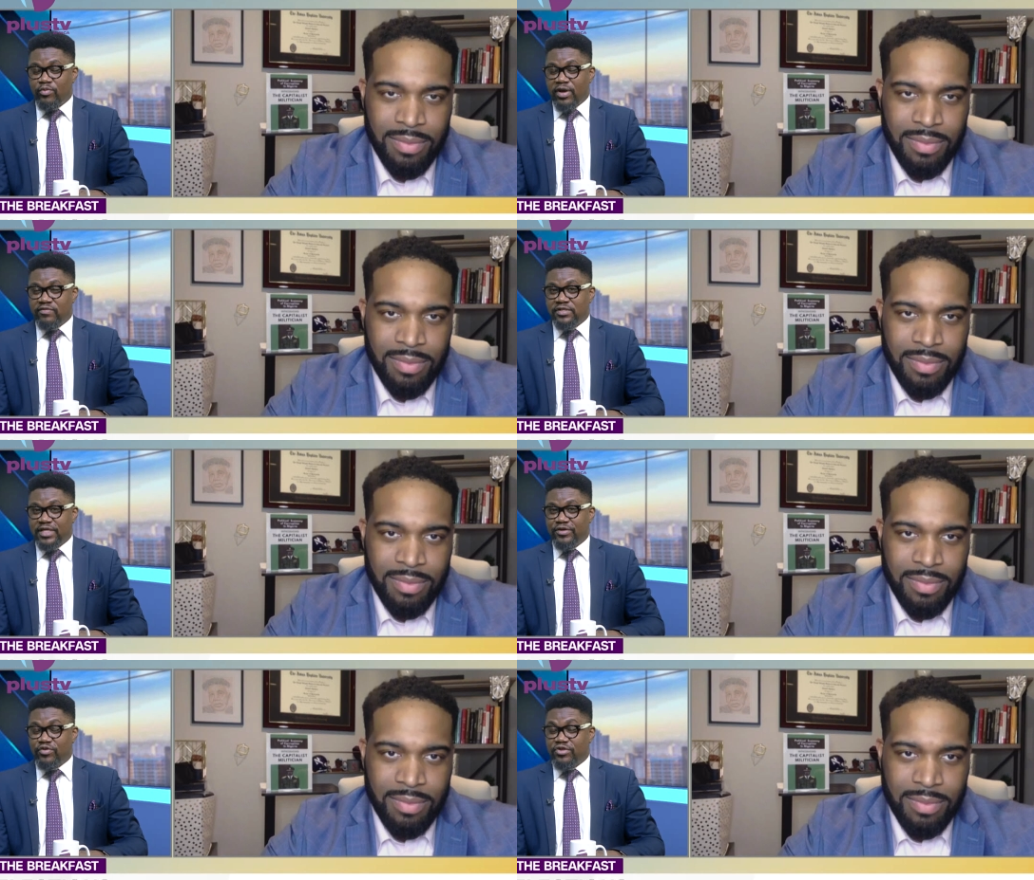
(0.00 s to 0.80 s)
Speaker 1: we have to
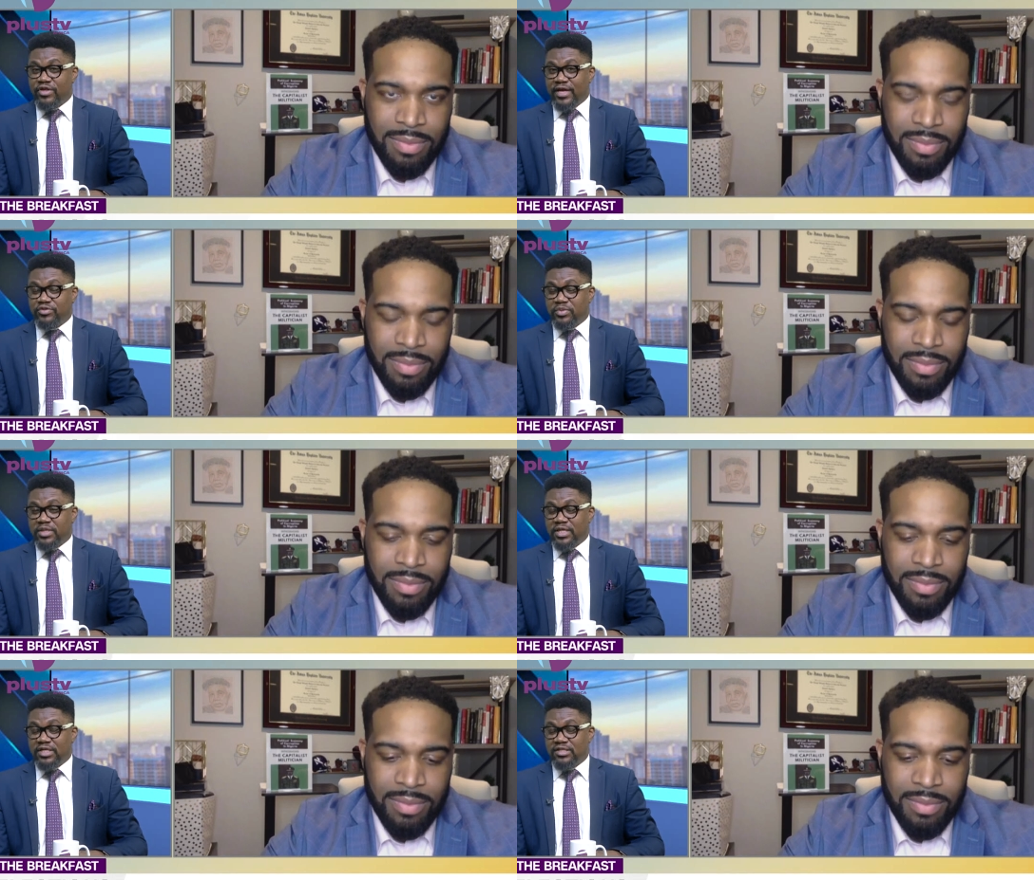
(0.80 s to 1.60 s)
negotiate with
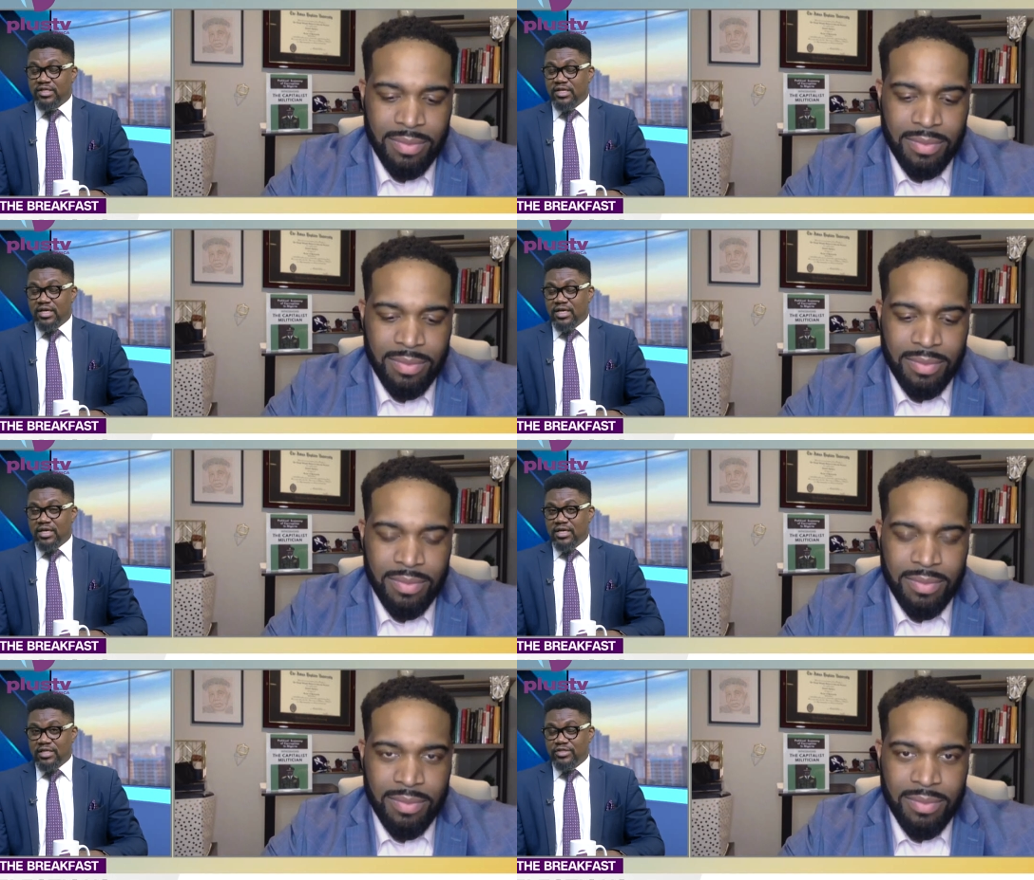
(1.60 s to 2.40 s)
these
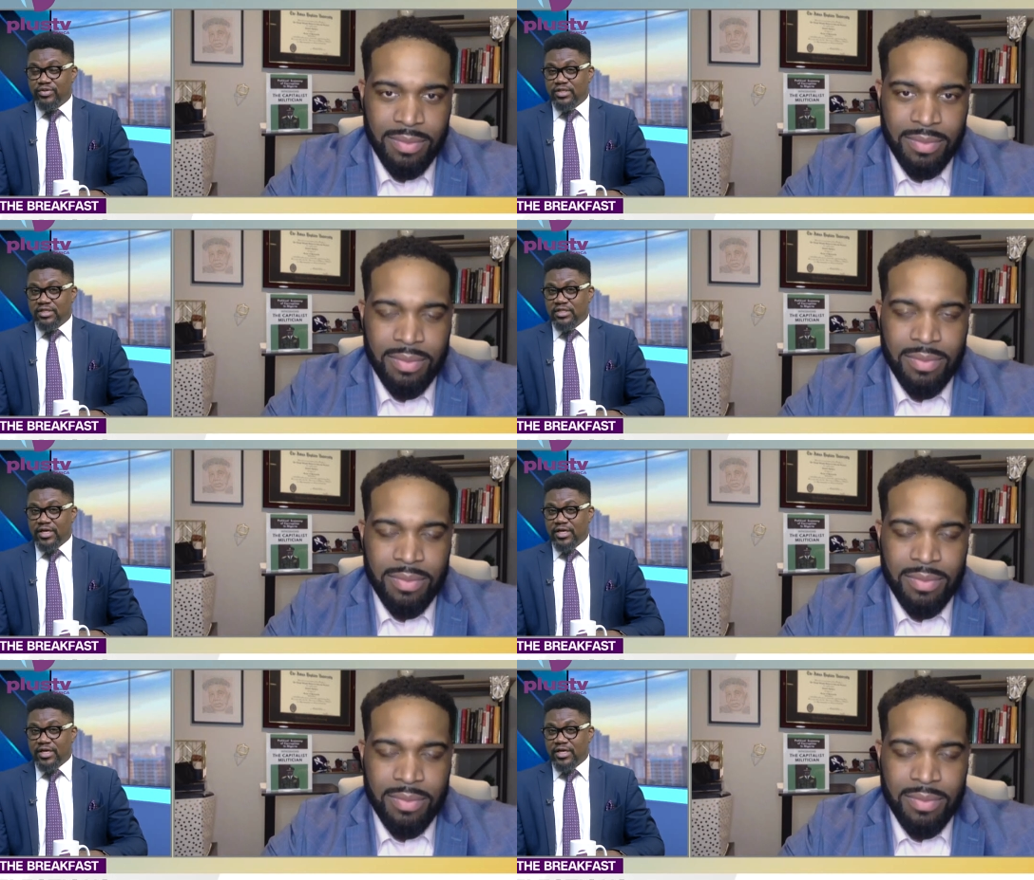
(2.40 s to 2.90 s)
countries.